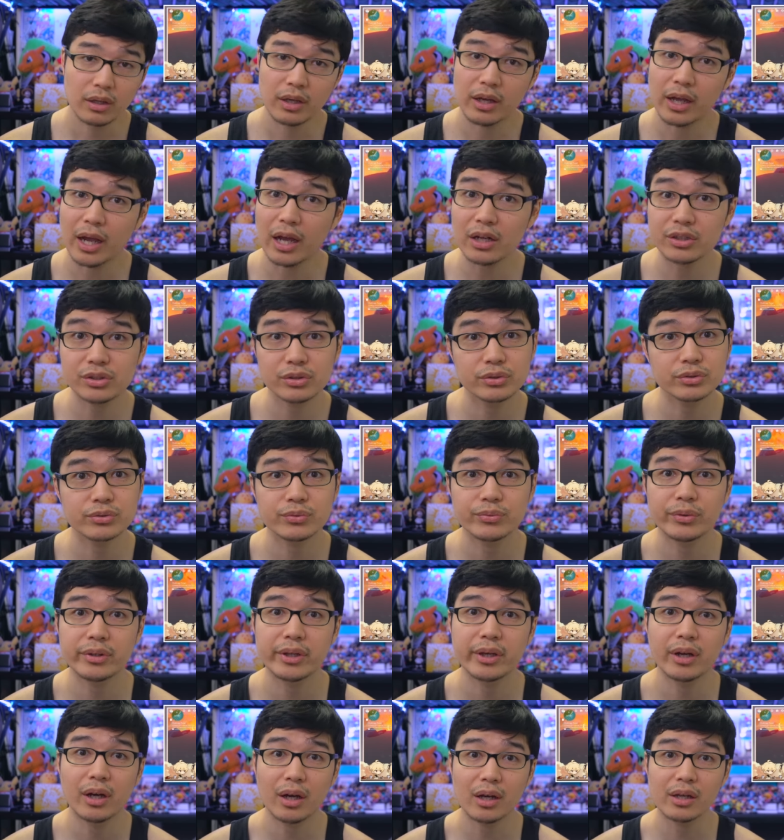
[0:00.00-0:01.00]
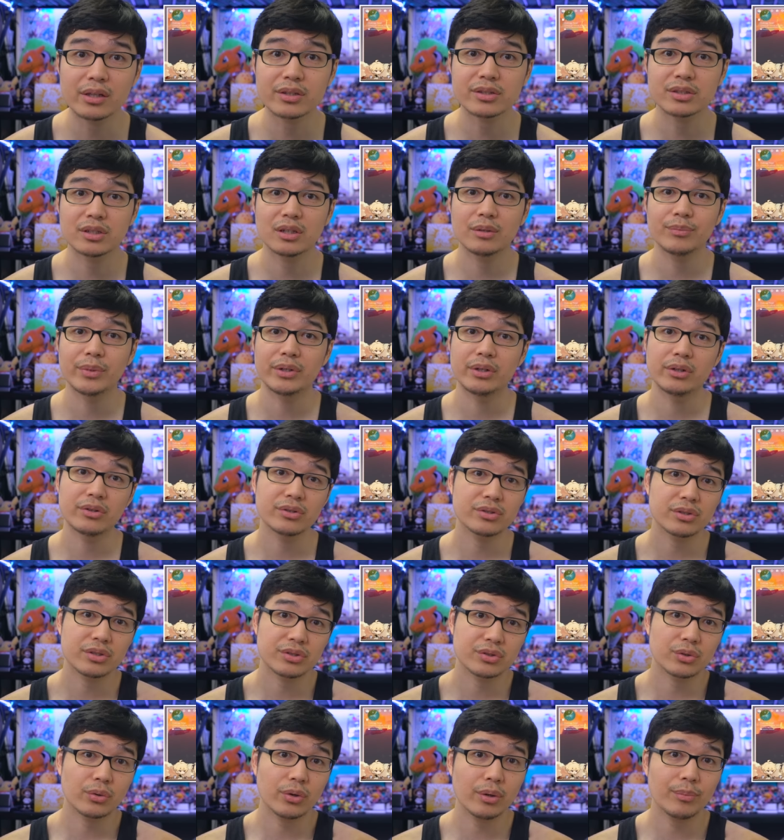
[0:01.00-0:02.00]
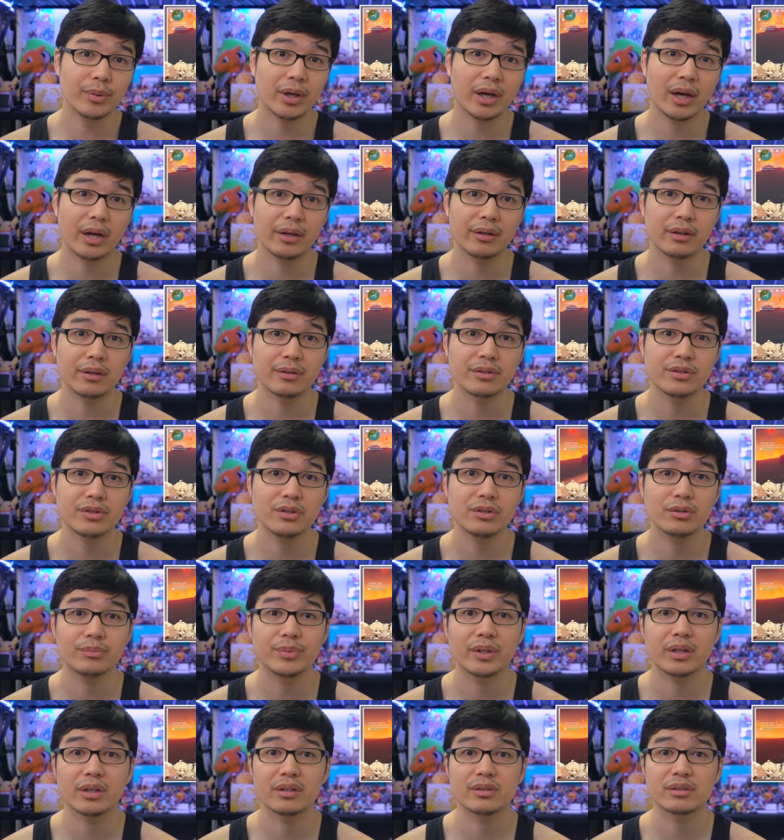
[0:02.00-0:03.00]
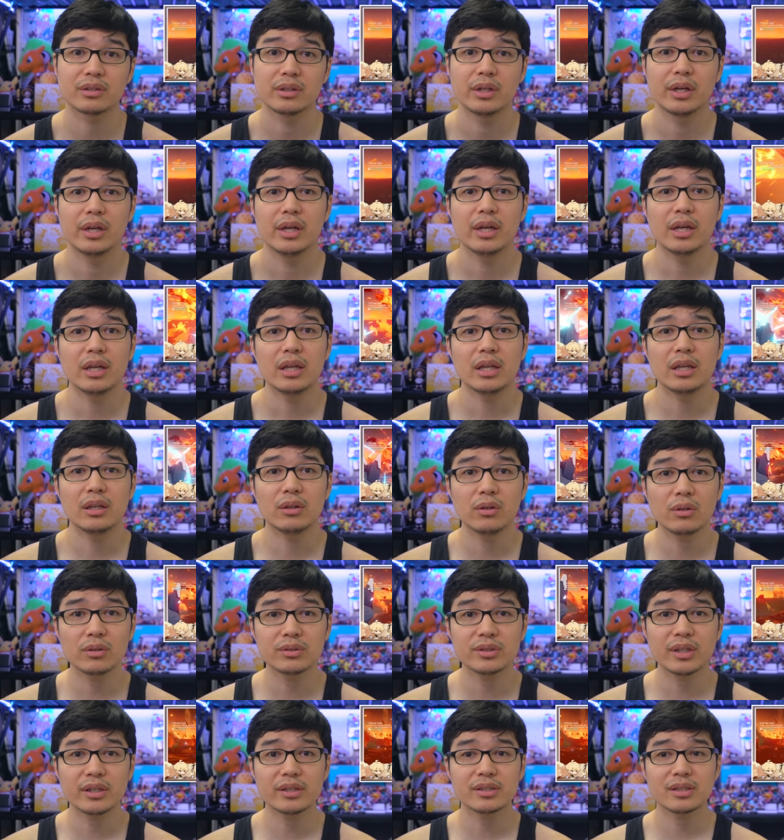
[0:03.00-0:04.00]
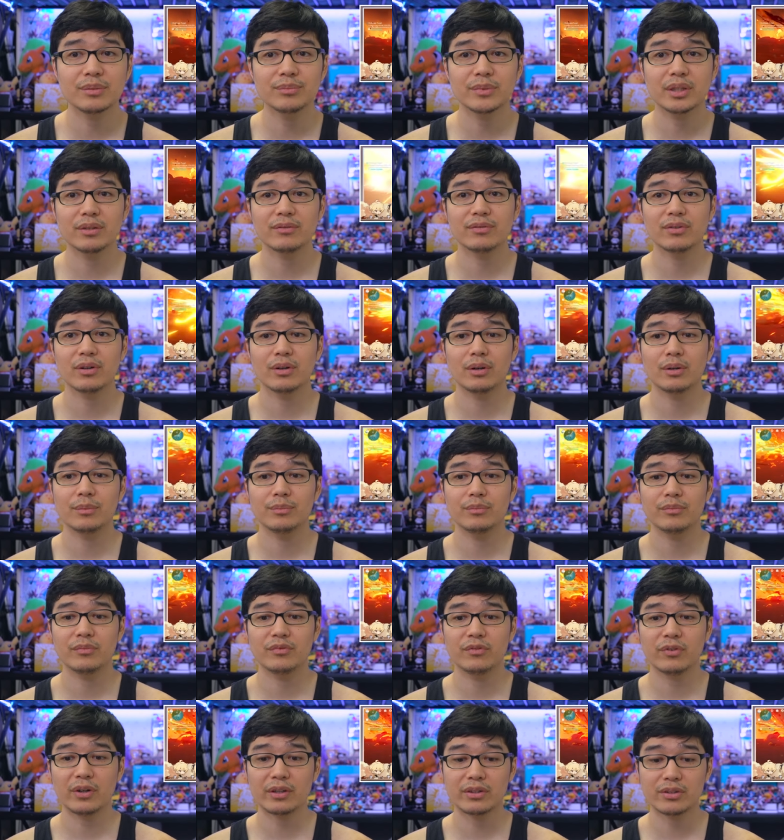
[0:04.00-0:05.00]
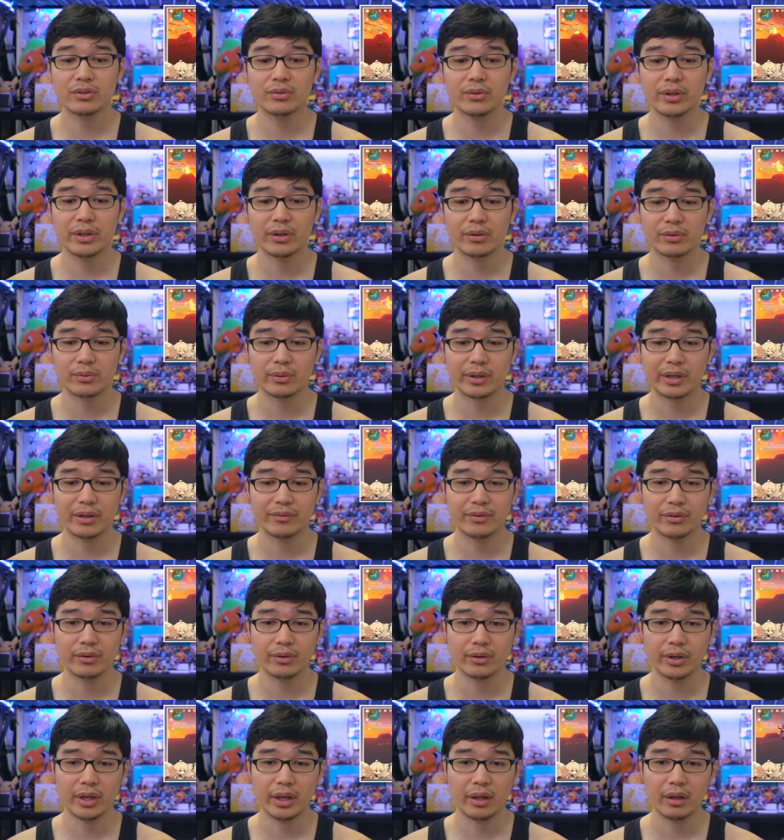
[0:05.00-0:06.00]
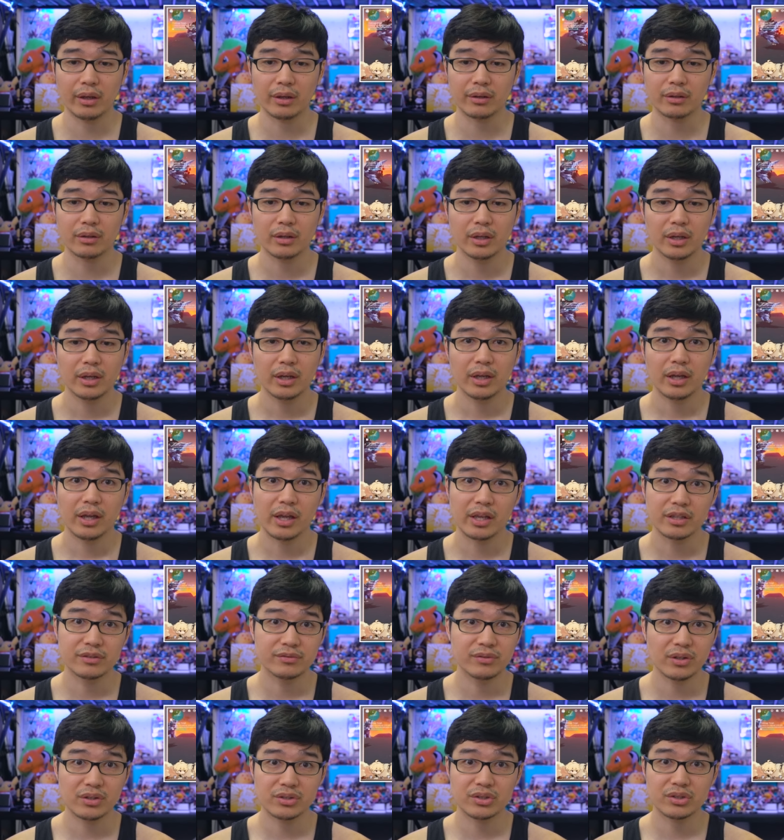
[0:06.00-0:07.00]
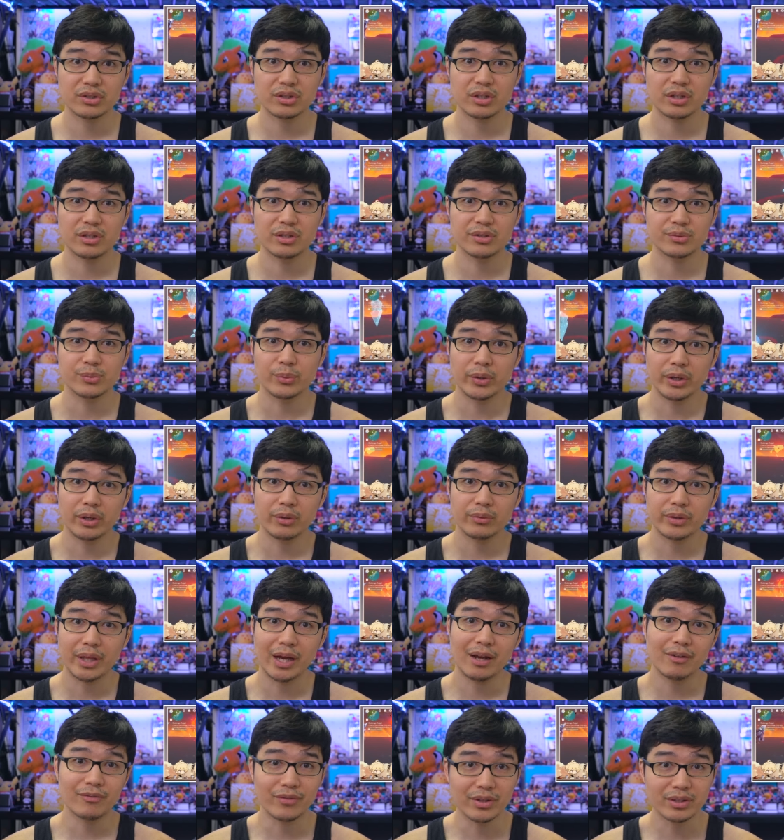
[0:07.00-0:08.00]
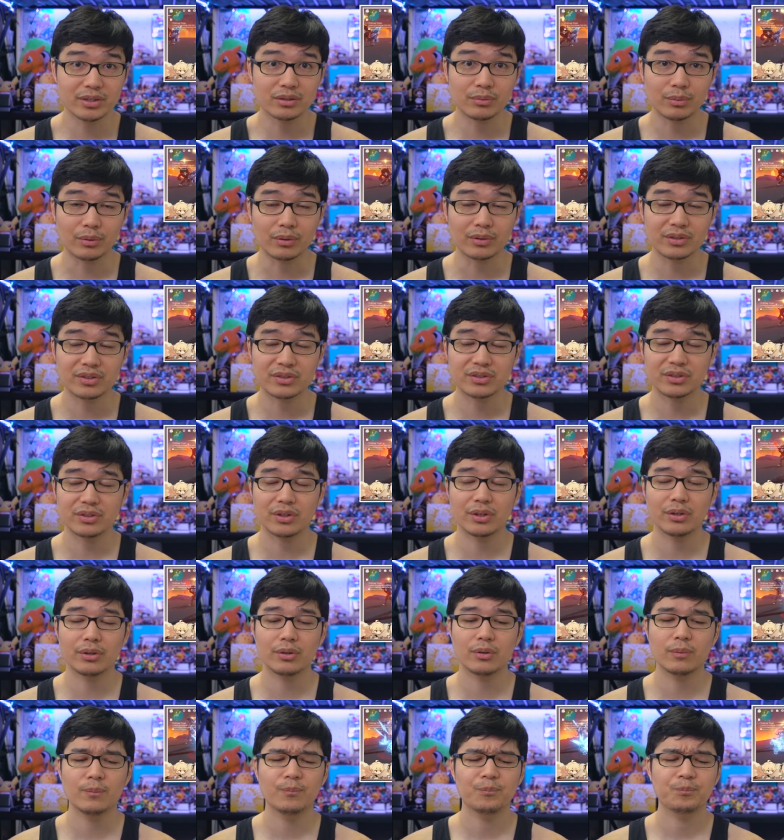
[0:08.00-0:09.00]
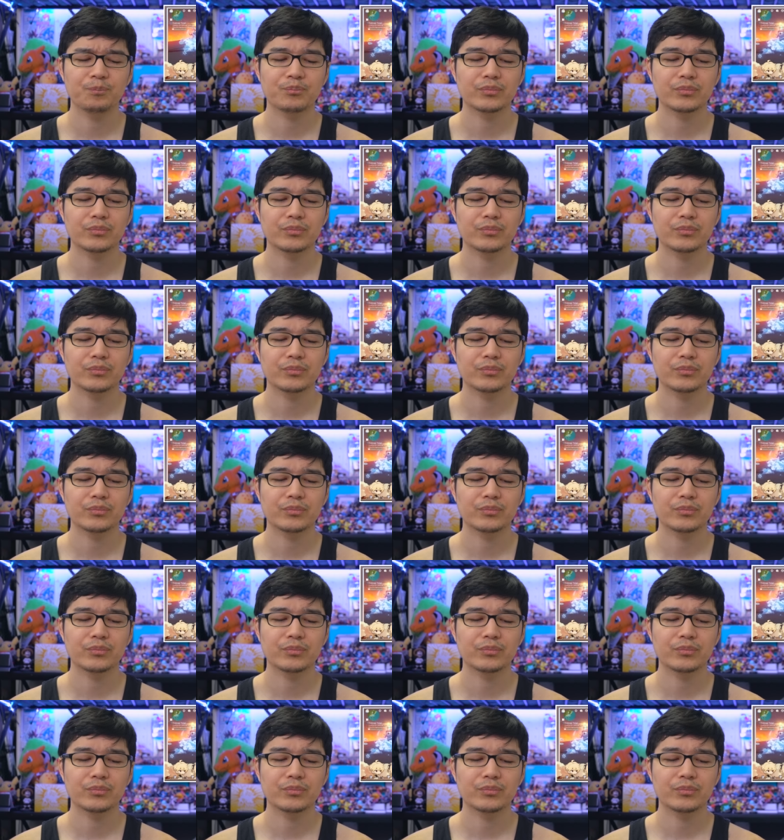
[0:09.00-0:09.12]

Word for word: Actually looks really awesome, and there's a story behind it, too, because he looks like something from Fatui or whatever, and his vision is well not visible. So